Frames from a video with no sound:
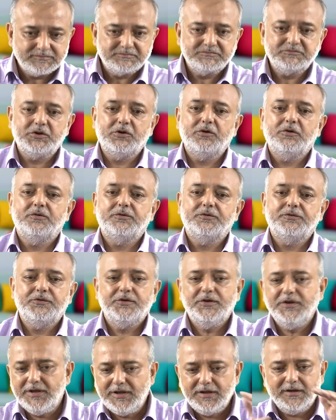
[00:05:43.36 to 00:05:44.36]
you know
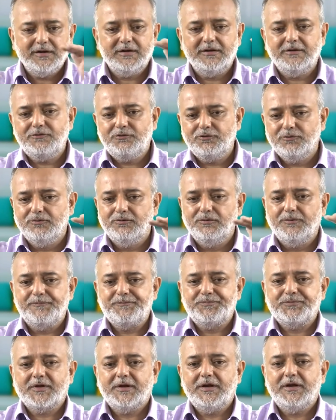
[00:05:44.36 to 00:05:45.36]
near to
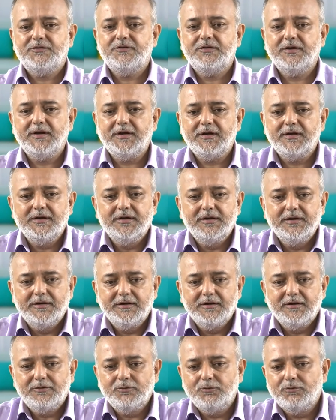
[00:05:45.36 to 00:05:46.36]
let us say
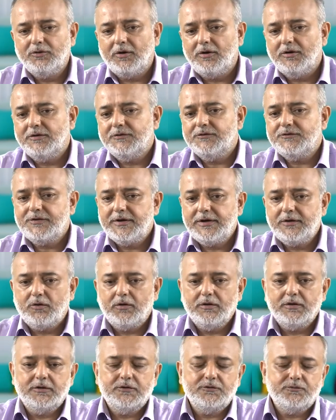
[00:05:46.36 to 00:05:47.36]
$2, $3,
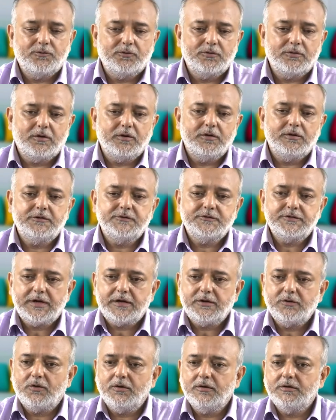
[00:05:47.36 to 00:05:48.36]
$4,
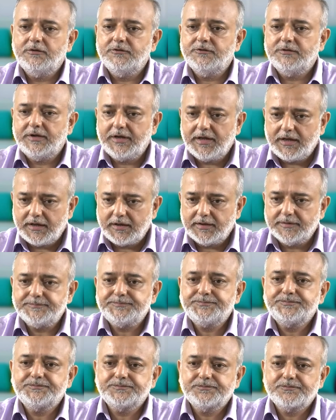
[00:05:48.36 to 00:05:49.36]
$10 a day
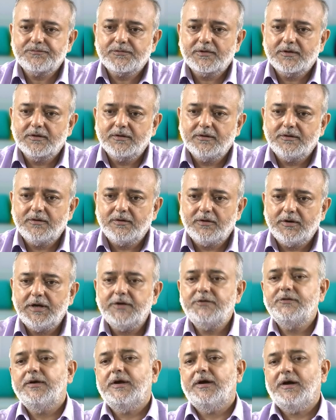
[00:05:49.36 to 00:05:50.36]
or let
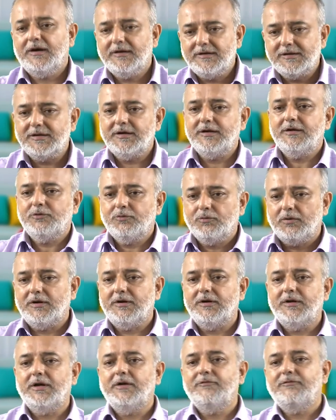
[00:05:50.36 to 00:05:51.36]
us say 100,
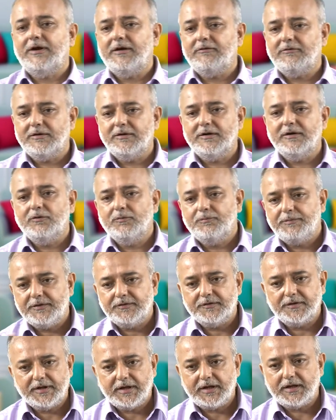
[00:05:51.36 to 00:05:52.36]
200, 500 rupees
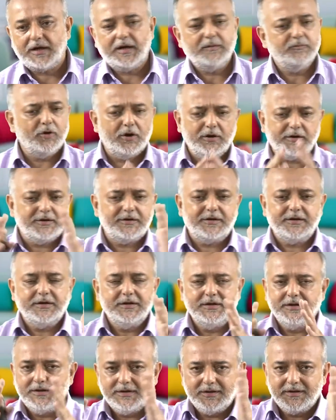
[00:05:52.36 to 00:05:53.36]
a day. I am not
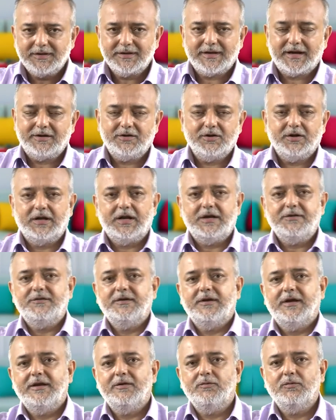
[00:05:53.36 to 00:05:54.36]

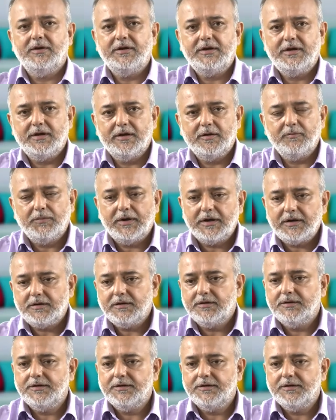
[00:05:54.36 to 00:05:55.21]
categorizing anyone here, but